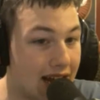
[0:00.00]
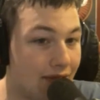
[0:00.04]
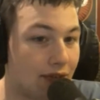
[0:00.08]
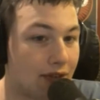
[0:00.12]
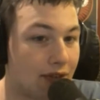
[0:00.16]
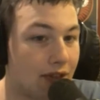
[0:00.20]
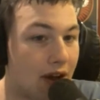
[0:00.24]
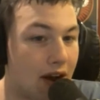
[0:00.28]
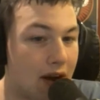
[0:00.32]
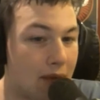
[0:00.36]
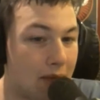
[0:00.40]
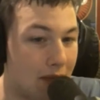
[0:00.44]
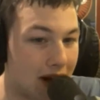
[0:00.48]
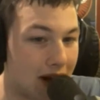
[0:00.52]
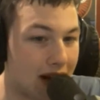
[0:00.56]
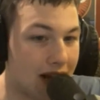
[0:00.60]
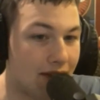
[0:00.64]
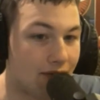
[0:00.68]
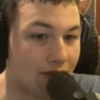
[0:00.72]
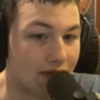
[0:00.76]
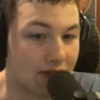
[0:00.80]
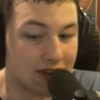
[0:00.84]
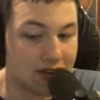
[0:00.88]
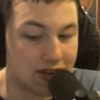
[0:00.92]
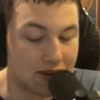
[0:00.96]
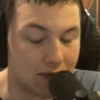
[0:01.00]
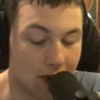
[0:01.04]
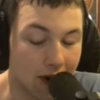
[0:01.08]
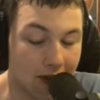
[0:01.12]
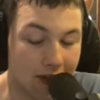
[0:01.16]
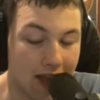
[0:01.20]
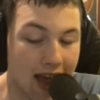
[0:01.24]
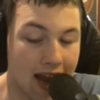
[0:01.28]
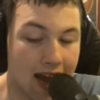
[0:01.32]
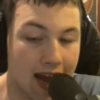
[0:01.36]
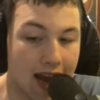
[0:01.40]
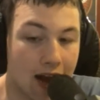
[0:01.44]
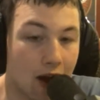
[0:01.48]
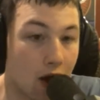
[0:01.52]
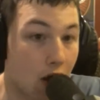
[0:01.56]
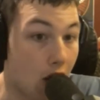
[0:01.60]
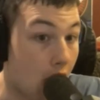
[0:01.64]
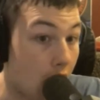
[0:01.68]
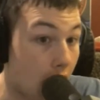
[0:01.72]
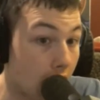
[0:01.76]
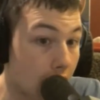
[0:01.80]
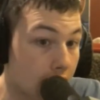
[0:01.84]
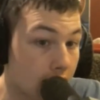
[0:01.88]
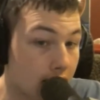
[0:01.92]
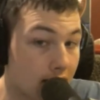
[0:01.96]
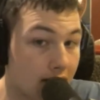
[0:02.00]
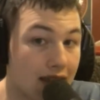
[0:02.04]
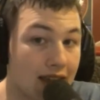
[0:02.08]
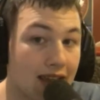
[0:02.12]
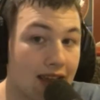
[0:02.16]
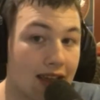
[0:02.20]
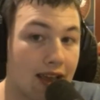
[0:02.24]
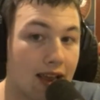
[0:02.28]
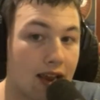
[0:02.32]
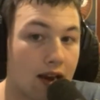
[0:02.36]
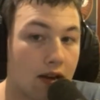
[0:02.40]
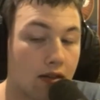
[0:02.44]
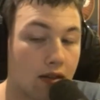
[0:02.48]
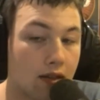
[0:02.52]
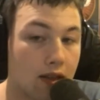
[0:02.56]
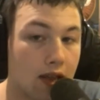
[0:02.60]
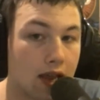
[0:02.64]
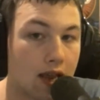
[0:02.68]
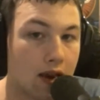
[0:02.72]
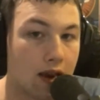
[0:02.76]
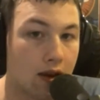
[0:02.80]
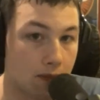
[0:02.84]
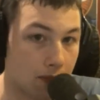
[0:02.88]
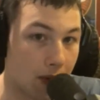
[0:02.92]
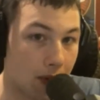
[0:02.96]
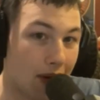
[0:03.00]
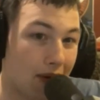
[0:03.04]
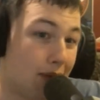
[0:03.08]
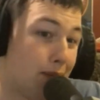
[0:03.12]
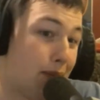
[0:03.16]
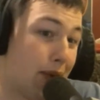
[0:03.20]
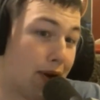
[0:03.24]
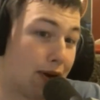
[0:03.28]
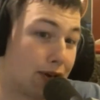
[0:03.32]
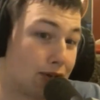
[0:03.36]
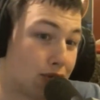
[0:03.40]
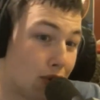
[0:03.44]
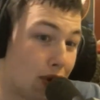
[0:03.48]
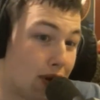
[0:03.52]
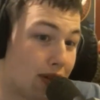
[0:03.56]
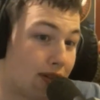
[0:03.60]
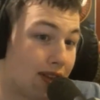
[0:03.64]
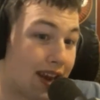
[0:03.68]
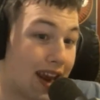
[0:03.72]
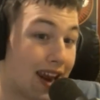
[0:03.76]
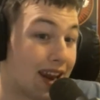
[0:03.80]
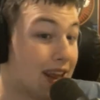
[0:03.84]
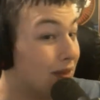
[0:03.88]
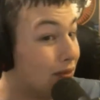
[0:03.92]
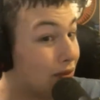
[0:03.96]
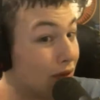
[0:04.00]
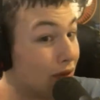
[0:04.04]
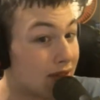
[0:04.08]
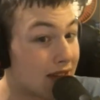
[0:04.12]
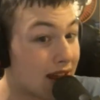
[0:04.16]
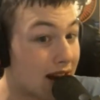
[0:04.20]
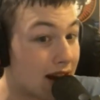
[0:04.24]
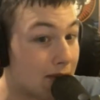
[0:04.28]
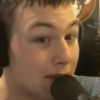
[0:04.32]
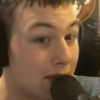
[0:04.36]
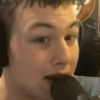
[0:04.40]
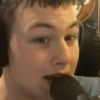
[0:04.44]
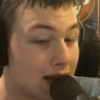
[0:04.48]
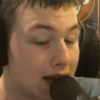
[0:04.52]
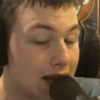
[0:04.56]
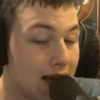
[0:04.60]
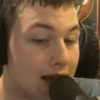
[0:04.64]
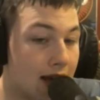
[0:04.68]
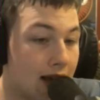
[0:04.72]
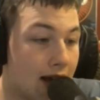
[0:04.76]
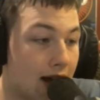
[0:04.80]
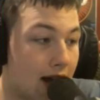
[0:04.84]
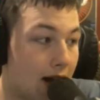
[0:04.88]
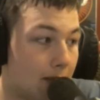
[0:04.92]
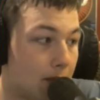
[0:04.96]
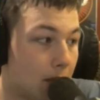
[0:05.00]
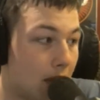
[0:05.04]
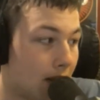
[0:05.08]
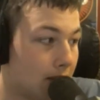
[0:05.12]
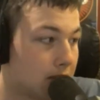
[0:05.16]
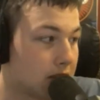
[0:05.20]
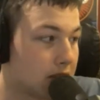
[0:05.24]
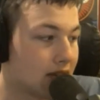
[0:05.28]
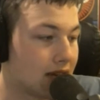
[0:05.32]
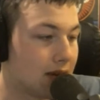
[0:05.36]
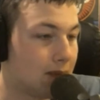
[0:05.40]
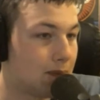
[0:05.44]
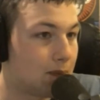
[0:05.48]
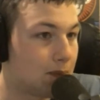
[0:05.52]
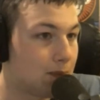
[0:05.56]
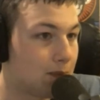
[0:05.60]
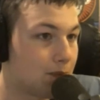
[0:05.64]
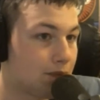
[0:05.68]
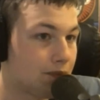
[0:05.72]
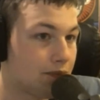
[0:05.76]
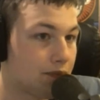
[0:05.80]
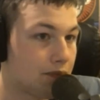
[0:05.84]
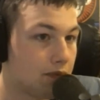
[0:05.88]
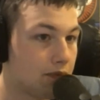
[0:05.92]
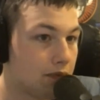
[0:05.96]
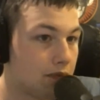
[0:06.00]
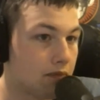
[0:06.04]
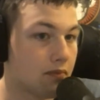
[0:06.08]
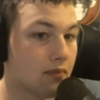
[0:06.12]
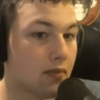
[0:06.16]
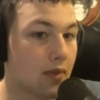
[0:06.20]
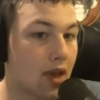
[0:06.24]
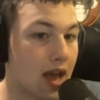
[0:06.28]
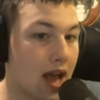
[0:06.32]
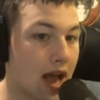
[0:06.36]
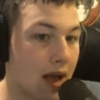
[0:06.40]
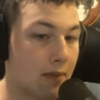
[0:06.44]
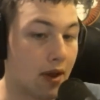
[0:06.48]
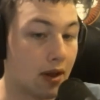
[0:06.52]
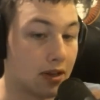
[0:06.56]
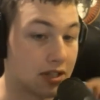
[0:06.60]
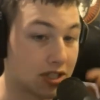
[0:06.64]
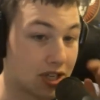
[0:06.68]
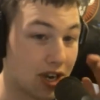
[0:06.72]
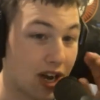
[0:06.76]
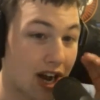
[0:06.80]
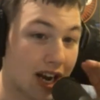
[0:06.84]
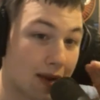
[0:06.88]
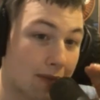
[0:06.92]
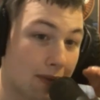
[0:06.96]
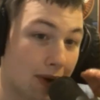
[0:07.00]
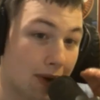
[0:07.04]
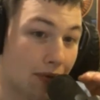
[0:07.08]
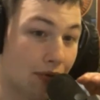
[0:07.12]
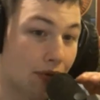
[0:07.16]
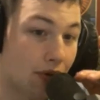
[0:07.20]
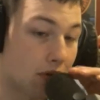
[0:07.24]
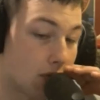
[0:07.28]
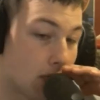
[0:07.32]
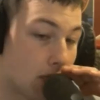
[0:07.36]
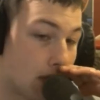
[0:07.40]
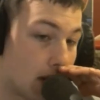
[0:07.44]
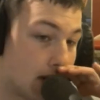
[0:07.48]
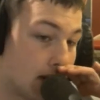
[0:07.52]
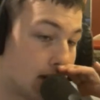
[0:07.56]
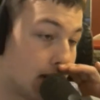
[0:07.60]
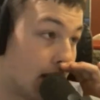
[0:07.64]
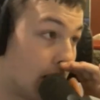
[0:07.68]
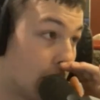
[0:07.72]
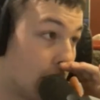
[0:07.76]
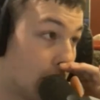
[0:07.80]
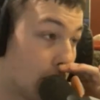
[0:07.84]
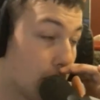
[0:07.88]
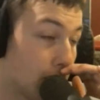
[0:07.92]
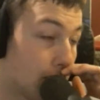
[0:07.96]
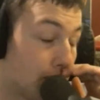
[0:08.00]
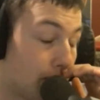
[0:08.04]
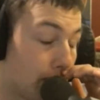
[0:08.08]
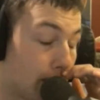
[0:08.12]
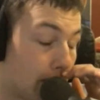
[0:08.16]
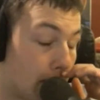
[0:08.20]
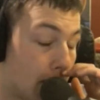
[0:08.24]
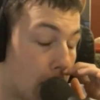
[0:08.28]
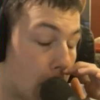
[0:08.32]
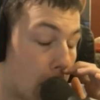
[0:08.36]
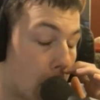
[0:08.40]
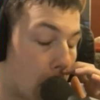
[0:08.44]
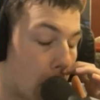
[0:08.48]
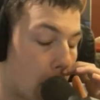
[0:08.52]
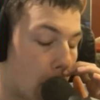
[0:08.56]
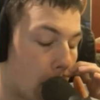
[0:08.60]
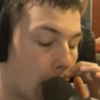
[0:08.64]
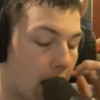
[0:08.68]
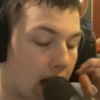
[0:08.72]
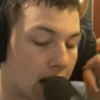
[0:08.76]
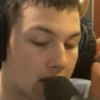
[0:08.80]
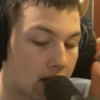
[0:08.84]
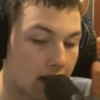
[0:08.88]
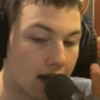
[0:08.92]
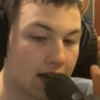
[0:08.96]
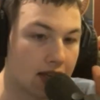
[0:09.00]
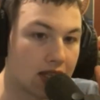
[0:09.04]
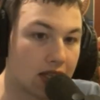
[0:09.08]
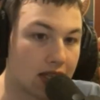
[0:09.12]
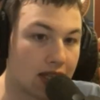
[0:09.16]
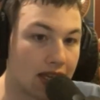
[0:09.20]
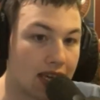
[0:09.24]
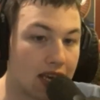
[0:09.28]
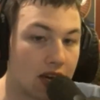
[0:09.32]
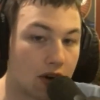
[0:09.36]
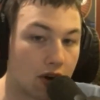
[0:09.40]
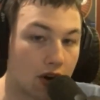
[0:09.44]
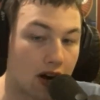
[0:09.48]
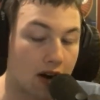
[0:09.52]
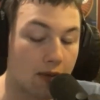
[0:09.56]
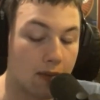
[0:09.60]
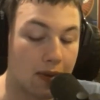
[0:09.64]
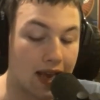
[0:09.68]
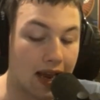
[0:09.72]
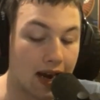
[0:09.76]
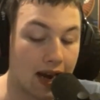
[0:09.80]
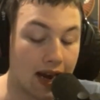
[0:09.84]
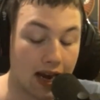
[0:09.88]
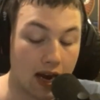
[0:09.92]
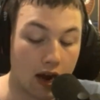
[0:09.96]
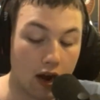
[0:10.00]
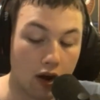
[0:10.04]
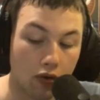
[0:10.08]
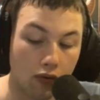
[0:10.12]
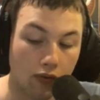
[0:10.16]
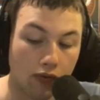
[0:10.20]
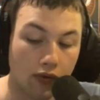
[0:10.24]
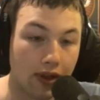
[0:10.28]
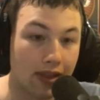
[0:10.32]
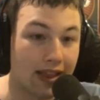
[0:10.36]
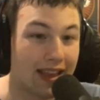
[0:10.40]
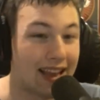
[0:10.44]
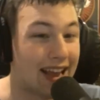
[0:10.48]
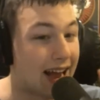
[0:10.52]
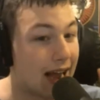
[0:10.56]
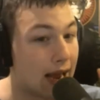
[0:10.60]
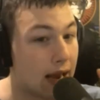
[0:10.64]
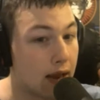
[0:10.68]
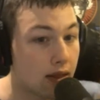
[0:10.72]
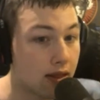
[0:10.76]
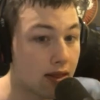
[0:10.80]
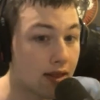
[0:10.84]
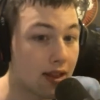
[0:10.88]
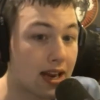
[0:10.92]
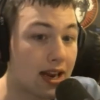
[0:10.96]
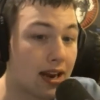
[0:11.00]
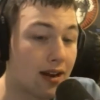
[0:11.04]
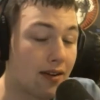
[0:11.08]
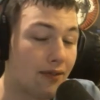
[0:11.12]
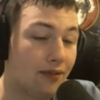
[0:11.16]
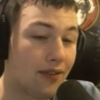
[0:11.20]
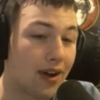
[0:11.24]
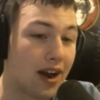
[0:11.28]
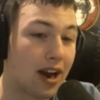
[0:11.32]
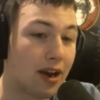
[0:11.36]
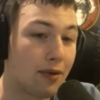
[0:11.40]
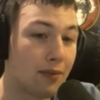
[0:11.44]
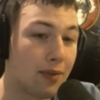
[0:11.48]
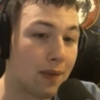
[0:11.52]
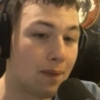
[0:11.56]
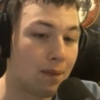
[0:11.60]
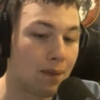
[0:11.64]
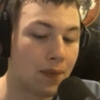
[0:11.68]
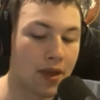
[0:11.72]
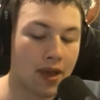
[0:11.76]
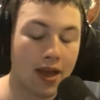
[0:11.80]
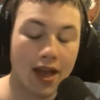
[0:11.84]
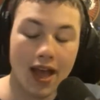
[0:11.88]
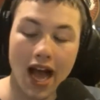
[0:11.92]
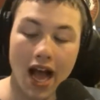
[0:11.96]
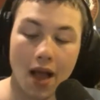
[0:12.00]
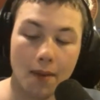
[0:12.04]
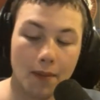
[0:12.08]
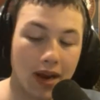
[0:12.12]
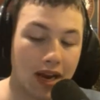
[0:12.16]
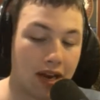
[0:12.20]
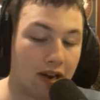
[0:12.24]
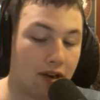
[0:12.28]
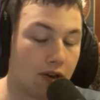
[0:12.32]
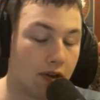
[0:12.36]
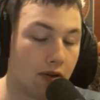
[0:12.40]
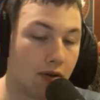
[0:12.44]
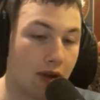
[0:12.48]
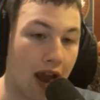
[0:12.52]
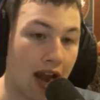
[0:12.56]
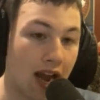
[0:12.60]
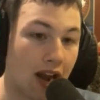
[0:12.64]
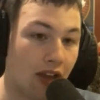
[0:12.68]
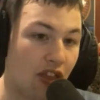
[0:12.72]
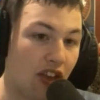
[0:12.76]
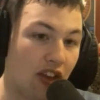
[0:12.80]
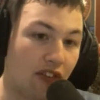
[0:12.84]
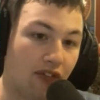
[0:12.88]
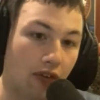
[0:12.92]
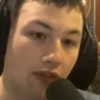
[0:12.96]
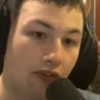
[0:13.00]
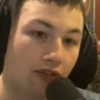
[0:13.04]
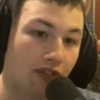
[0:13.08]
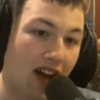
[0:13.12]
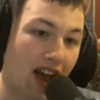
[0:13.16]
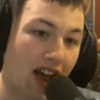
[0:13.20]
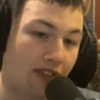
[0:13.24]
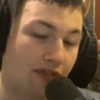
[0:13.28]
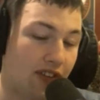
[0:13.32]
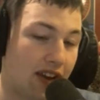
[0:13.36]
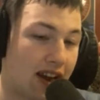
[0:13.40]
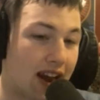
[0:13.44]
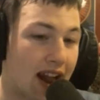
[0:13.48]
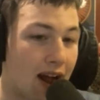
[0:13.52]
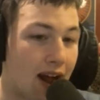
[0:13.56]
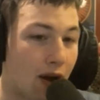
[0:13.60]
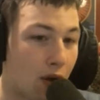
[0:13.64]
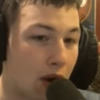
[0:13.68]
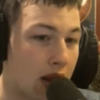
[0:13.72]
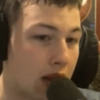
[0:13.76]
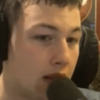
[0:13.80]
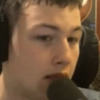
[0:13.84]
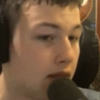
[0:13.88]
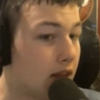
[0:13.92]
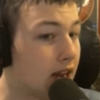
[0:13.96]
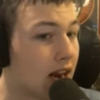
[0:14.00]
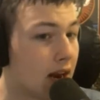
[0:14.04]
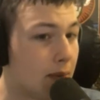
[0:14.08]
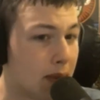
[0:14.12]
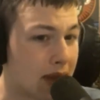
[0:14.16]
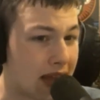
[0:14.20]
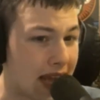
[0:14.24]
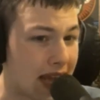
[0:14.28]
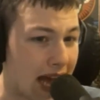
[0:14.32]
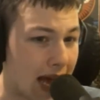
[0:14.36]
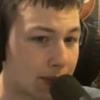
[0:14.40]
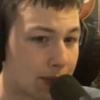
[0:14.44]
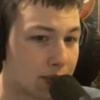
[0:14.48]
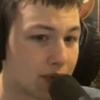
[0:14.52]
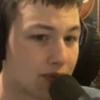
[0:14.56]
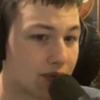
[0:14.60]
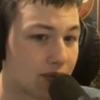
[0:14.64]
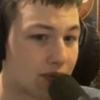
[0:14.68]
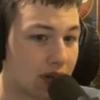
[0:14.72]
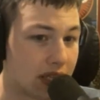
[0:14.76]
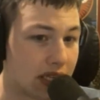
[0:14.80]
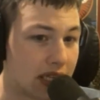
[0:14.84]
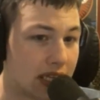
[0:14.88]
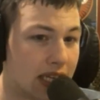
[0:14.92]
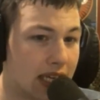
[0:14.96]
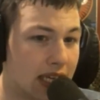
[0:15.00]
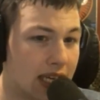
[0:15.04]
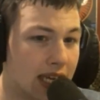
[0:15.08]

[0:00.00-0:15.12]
a lot of money for doing that. And honestly, it's probably a better choice than getting this kind of mic. Obviously, I mean, I'll talk about this one later, but essentially you're going to be getting a really isolated environment. I mean, anything from 5 feet out isn't going to be captured really.